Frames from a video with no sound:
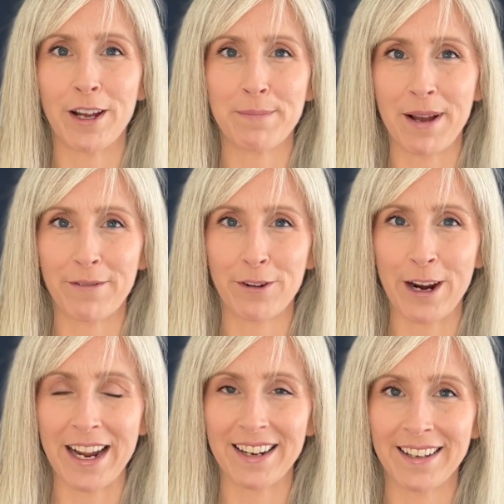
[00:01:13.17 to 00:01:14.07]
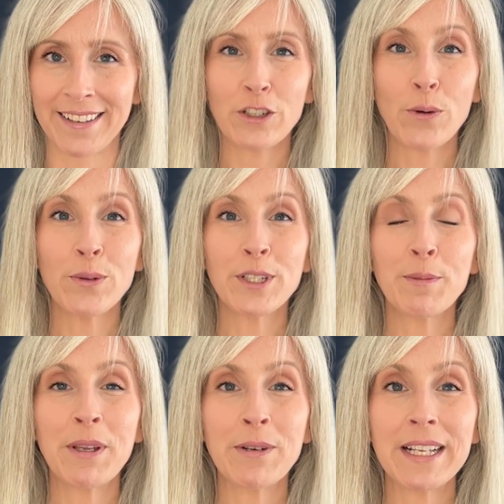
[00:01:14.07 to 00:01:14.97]
above grade. Toll's
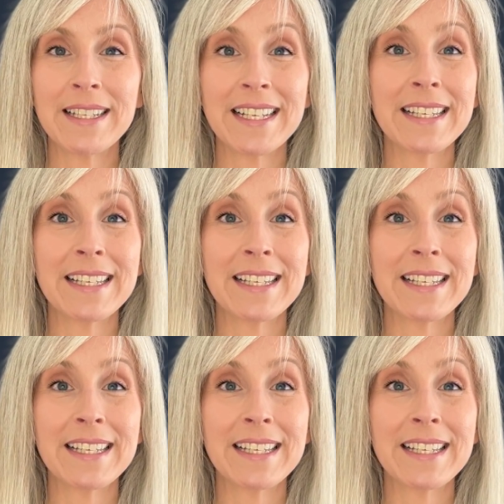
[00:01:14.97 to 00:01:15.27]
communities in